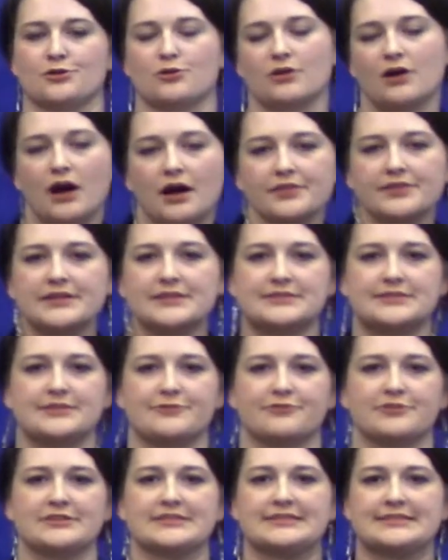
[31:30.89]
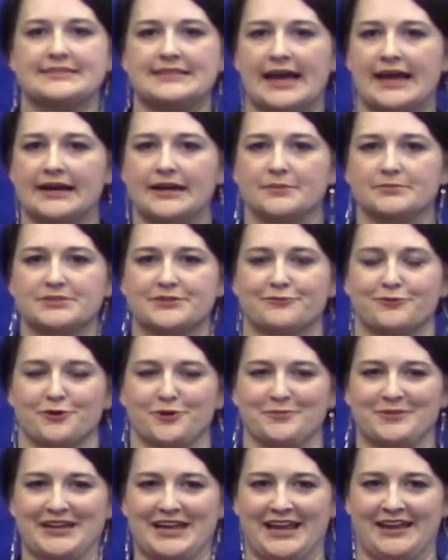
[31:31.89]
or all these different setups
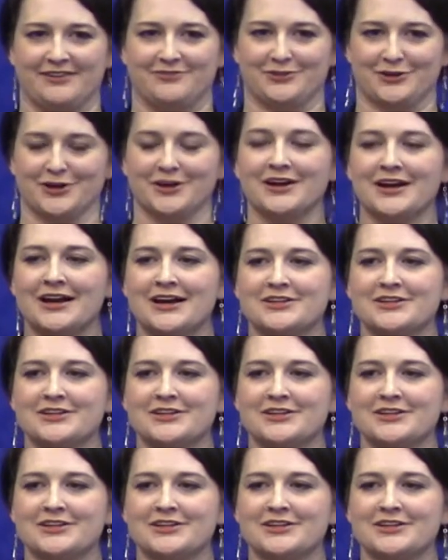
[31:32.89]
for behavior.